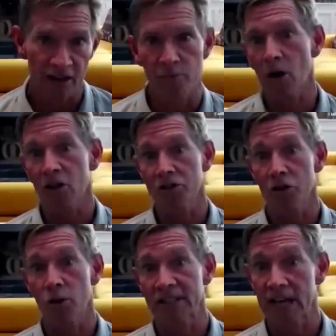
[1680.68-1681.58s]
If markets
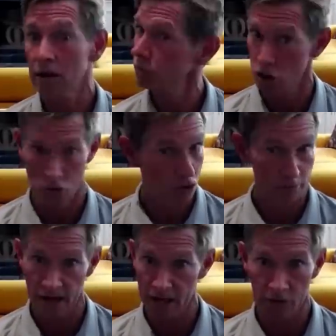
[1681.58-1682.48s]
are going down, don't
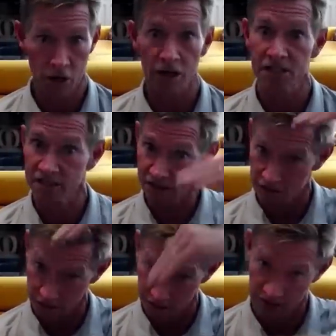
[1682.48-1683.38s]
own BlackRock because it's
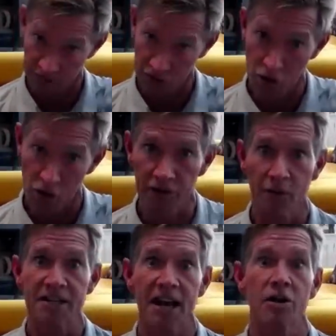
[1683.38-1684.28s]
a levered call on the
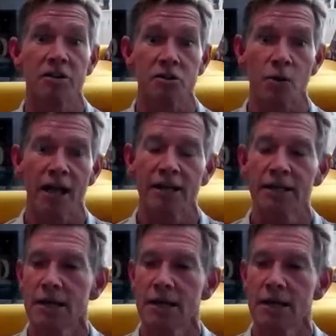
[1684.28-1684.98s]
way down as well.